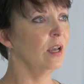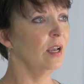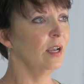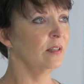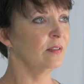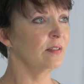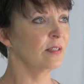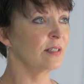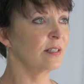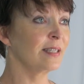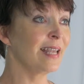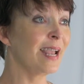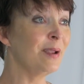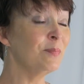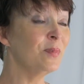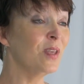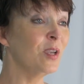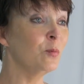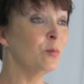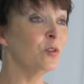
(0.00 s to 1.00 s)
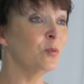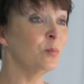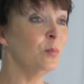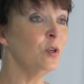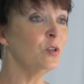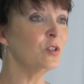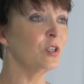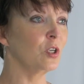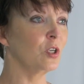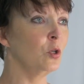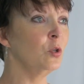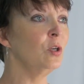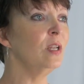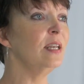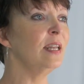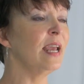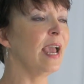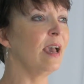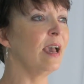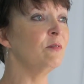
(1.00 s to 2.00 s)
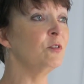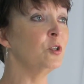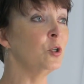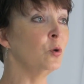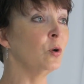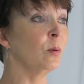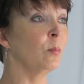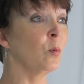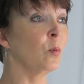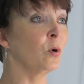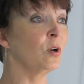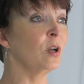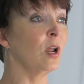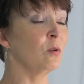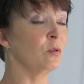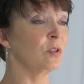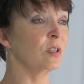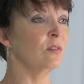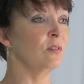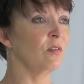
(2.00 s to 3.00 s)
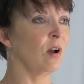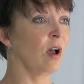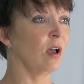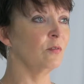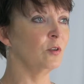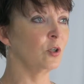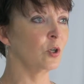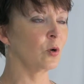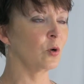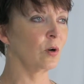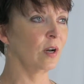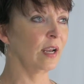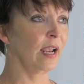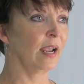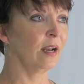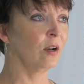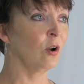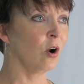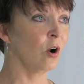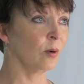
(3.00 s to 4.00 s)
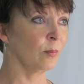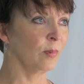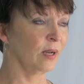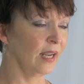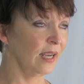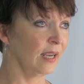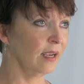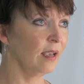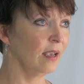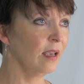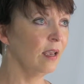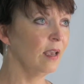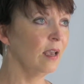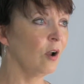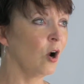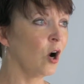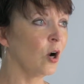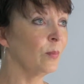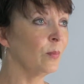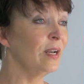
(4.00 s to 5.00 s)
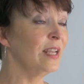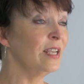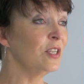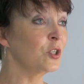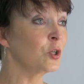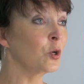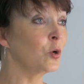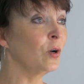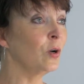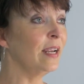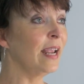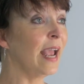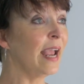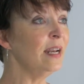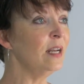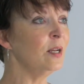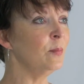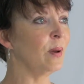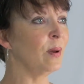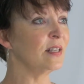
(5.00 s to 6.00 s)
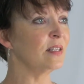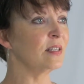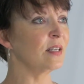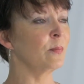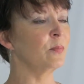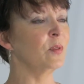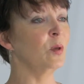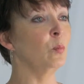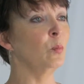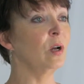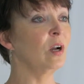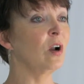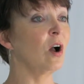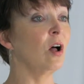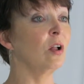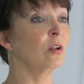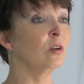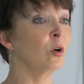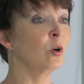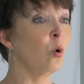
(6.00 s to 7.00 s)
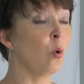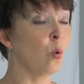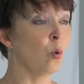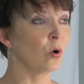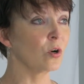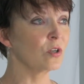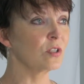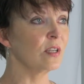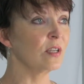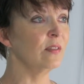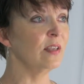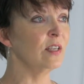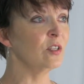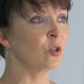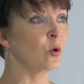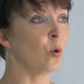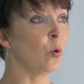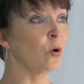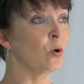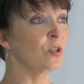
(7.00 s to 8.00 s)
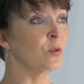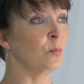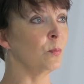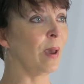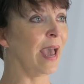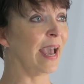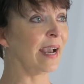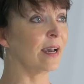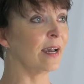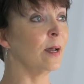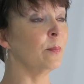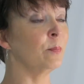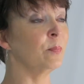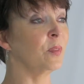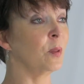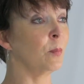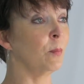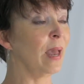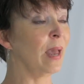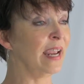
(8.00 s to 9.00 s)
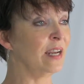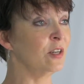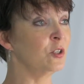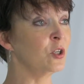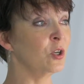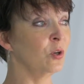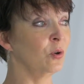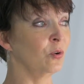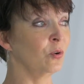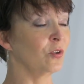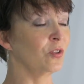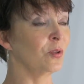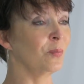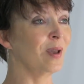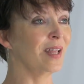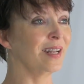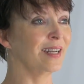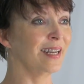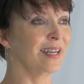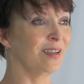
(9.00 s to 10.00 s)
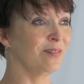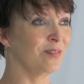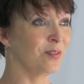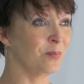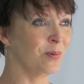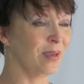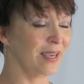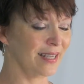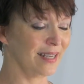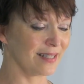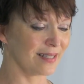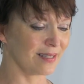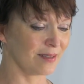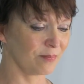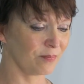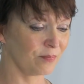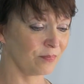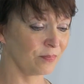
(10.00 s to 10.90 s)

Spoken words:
It's the same thing with music. You need to have 2 or more notes involved to create harmony. Harmony is created by something we call chords, and these chords back up the main tune or the melody of the piece.